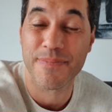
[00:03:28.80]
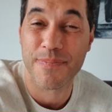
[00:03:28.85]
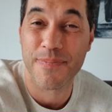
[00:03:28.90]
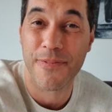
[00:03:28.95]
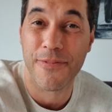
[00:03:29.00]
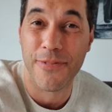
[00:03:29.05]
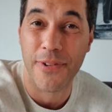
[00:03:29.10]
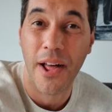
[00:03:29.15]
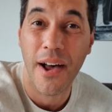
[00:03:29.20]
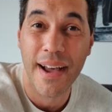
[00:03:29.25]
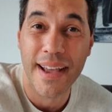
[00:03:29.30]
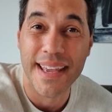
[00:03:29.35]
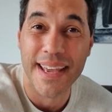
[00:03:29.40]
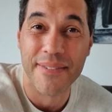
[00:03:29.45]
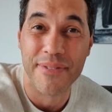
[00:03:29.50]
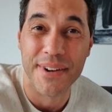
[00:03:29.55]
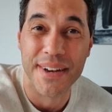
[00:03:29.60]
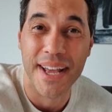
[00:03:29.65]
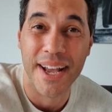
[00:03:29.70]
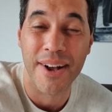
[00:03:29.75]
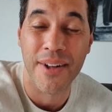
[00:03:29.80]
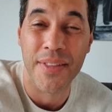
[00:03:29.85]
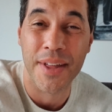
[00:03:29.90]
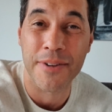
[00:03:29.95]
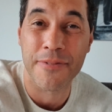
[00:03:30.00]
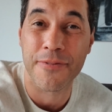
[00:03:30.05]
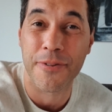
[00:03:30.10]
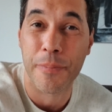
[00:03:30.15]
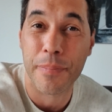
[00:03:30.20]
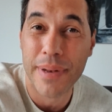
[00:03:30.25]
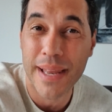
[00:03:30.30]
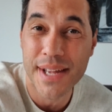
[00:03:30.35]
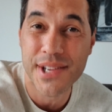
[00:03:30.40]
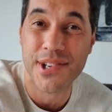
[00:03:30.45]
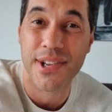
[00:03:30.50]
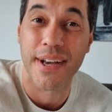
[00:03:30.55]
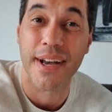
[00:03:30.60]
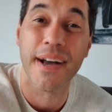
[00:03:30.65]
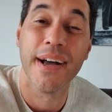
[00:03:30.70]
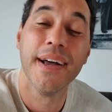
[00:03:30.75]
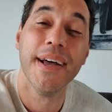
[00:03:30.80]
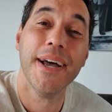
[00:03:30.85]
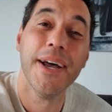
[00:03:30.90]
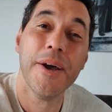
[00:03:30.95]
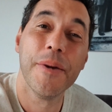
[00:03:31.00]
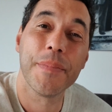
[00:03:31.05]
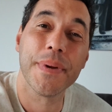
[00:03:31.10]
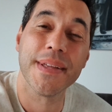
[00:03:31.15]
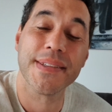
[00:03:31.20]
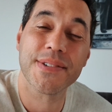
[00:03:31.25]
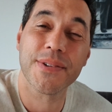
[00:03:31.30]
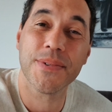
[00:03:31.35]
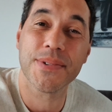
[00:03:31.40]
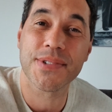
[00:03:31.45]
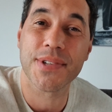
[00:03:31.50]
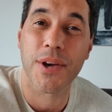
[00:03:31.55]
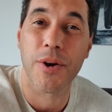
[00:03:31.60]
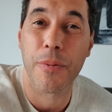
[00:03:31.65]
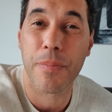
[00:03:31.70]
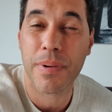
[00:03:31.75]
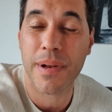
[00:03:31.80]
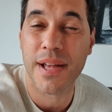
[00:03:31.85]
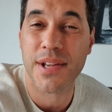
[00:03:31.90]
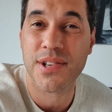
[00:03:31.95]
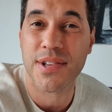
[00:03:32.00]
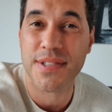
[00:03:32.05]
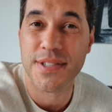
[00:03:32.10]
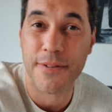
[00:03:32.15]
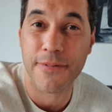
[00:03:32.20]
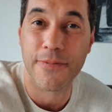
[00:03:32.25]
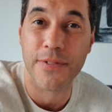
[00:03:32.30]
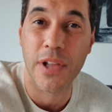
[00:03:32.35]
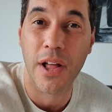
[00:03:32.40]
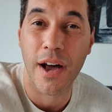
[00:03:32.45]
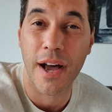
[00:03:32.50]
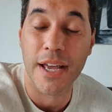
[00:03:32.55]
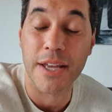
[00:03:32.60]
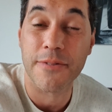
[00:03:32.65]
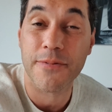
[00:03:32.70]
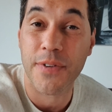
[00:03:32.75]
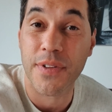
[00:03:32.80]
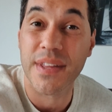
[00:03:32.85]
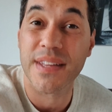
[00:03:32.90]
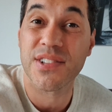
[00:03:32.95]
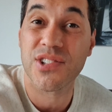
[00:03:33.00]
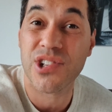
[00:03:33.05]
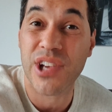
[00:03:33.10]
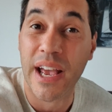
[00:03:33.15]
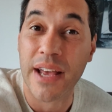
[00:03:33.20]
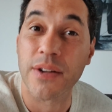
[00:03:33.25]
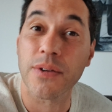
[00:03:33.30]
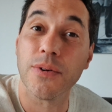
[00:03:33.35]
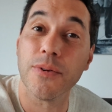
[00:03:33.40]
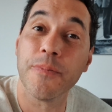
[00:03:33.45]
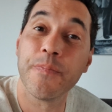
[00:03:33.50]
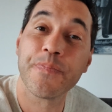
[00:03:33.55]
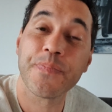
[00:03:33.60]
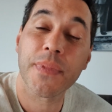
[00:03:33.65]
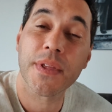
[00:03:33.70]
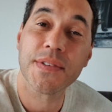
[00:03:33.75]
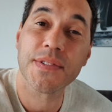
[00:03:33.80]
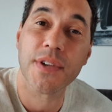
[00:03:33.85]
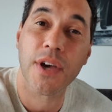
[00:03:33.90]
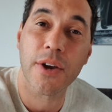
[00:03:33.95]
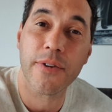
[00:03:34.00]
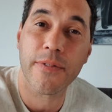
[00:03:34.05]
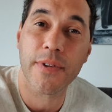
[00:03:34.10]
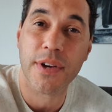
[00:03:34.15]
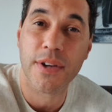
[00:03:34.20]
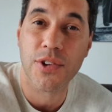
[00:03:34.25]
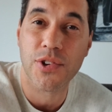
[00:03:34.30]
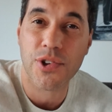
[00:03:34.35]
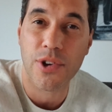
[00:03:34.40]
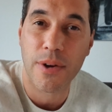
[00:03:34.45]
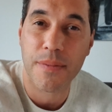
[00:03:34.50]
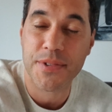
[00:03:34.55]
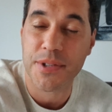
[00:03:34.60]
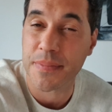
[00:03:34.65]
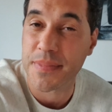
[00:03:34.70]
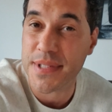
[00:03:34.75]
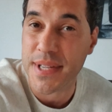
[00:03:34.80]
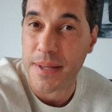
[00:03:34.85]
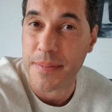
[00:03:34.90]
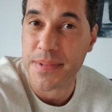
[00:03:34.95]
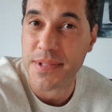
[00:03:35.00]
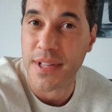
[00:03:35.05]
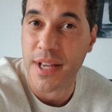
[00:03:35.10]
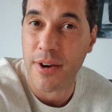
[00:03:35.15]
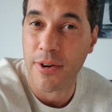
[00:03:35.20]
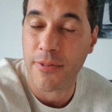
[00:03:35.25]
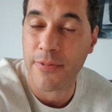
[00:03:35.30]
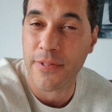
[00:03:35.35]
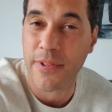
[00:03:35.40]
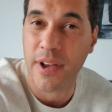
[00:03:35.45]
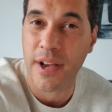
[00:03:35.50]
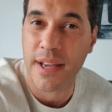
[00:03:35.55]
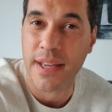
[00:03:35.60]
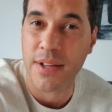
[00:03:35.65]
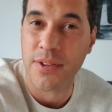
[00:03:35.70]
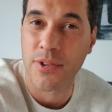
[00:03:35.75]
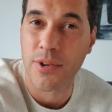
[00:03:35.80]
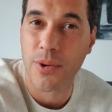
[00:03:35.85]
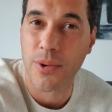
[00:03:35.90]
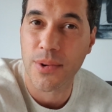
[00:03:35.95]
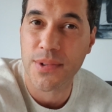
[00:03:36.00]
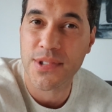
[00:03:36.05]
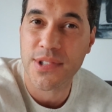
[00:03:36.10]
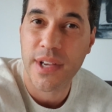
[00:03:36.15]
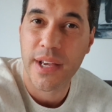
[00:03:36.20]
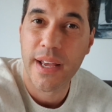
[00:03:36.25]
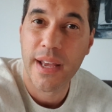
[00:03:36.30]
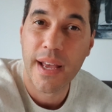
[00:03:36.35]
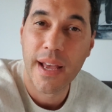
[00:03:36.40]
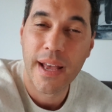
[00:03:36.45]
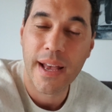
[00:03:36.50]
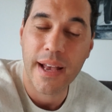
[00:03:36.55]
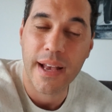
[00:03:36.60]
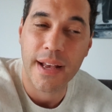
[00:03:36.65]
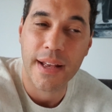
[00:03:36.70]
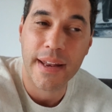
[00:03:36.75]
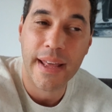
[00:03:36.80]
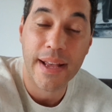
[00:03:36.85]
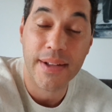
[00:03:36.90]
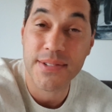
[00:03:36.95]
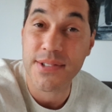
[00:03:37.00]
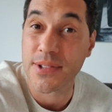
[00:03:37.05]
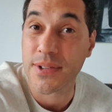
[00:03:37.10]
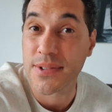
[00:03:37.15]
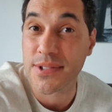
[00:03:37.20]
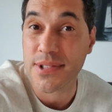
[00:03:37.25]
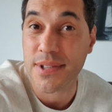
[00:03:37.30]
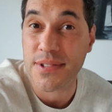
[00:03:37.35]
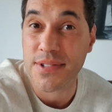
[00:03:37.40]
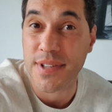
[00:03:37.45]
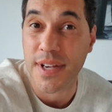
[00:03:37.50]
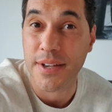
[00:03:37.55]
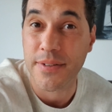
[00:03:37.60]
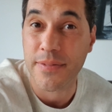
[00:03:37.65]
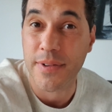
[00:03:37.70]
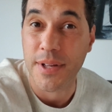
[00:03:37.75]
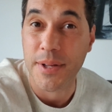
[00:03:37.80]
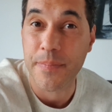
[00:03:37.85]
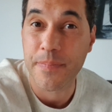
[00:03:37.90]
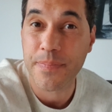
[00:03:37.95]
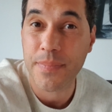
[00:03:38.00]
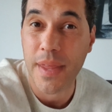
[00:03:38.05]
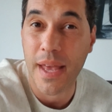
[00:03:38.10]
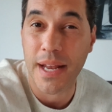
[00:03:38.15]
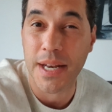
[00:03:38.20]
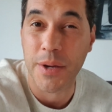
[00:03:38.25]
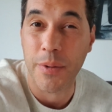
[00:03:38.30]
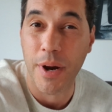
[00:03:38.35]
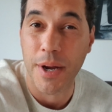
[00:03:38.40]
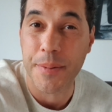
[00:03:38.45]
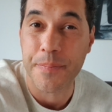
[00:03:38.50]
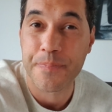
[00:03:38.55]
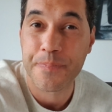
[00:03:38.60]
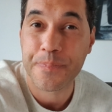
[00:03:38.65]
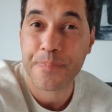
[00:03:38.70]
fly every now and then for pleasure, but it's also a pleasure to fly for this channel. So hopefully I can show off some tips there on flying indoors and how to do so safely. Anyway,